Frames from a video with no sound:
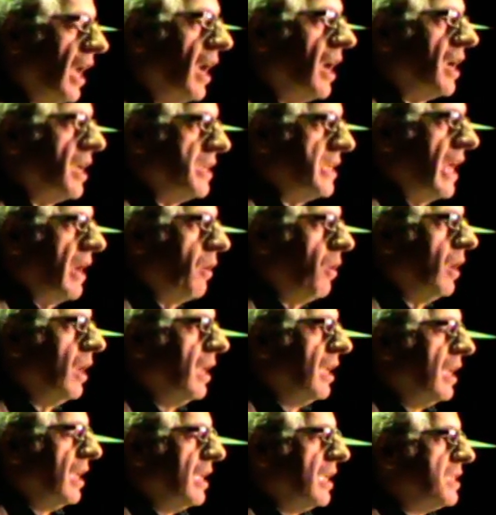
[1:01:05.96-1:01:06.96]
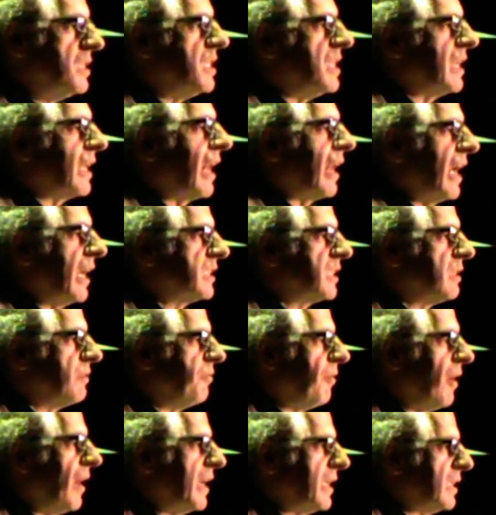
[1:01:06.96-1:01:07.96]
now
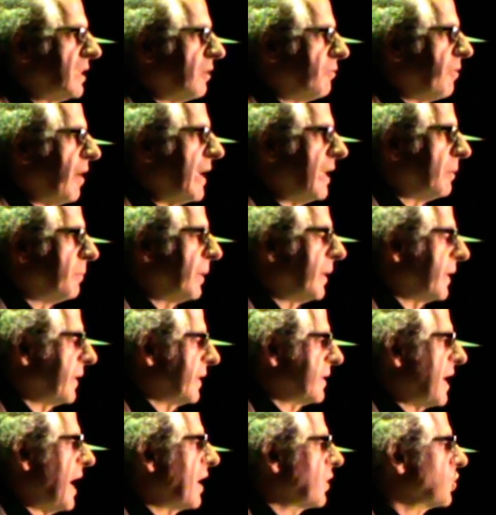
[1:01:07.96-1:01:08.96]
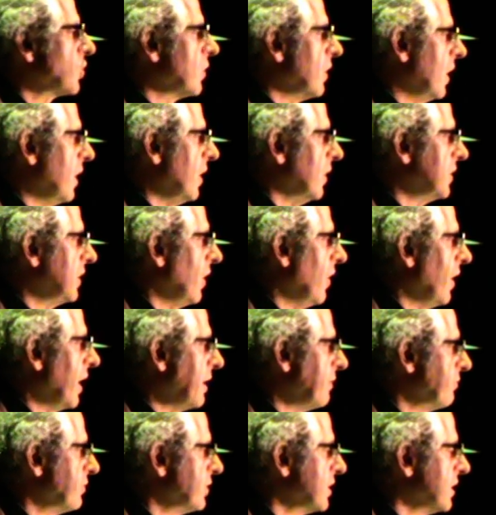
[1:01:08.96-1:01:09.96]
declassified and available at the National
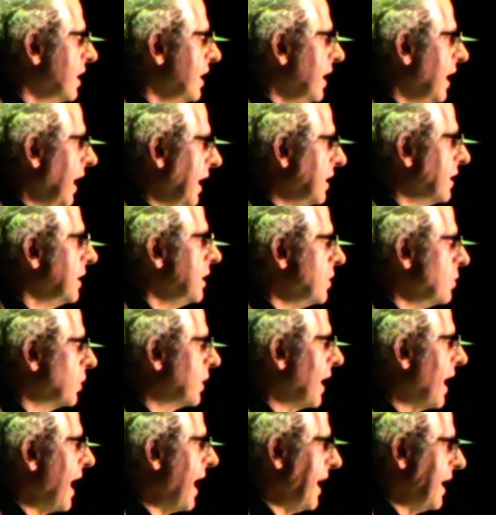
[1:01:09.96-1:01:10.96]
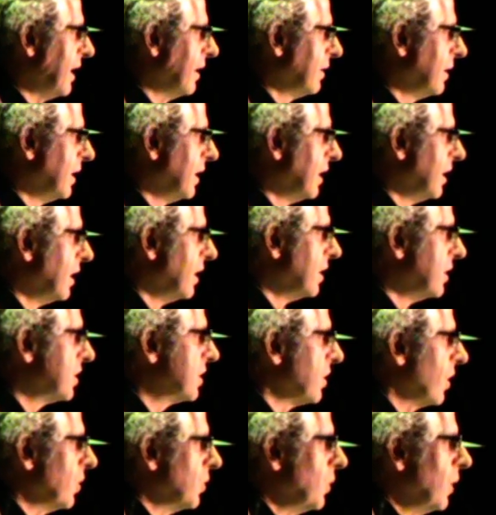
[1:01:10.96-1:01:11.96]
Archives in the UK.
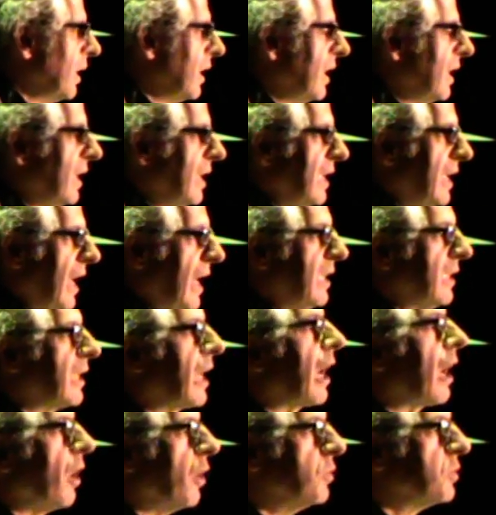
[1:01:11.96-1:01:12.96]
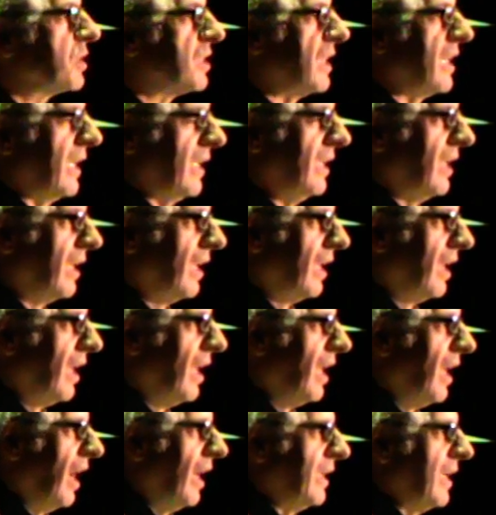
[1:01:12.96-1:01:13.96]
So, in closing,
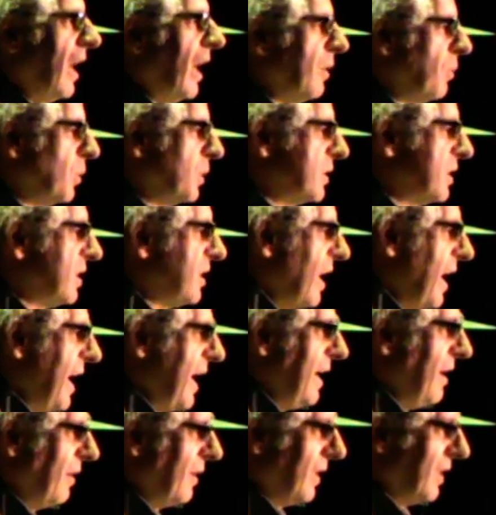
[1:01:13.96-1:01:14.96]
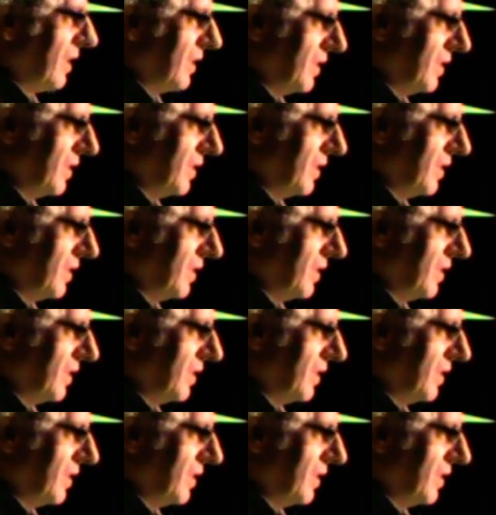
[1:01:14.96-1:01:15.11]
I would say,